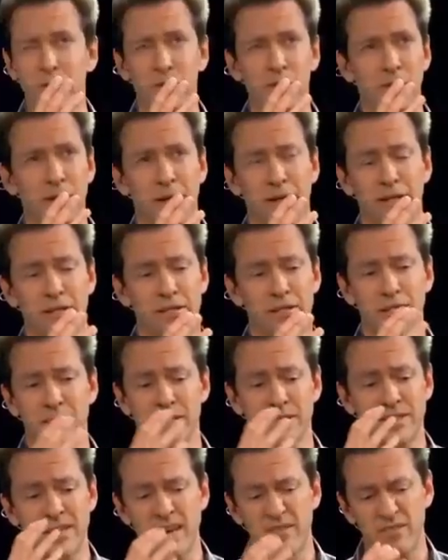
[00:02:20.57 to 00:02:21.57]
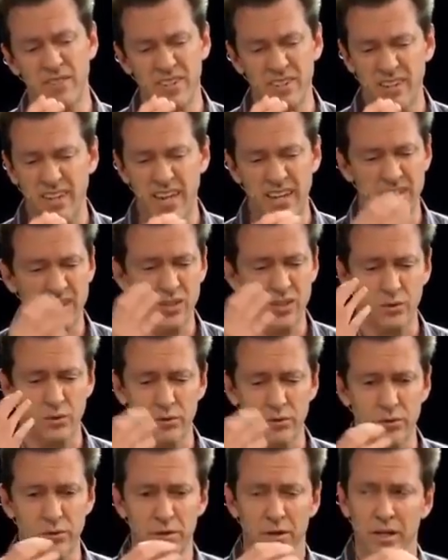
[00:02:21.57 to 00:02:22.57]
Clinic had seen 7 cases
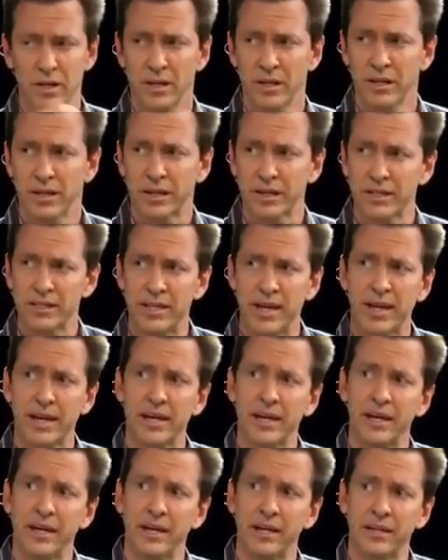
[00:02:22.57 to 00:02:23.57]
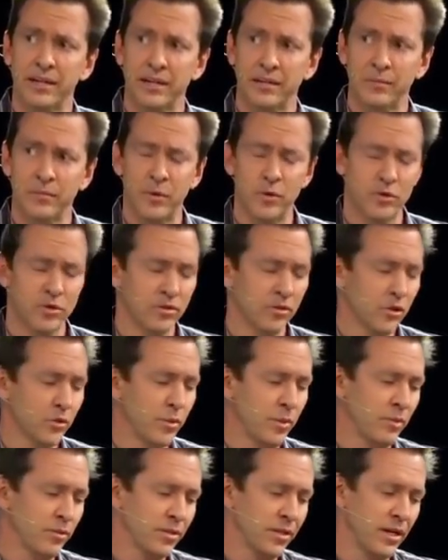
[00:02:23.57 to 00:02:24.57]
over like a decade, and most of those
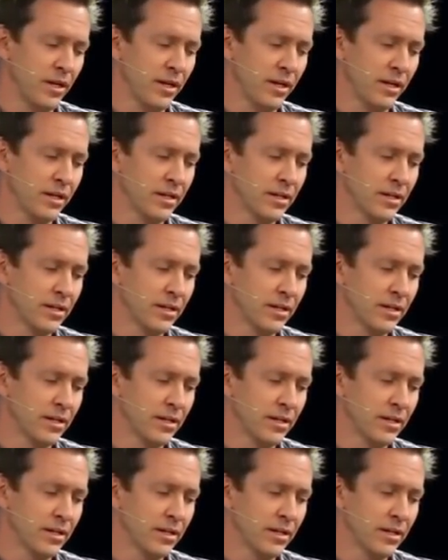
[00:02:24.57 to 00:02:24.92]
people died.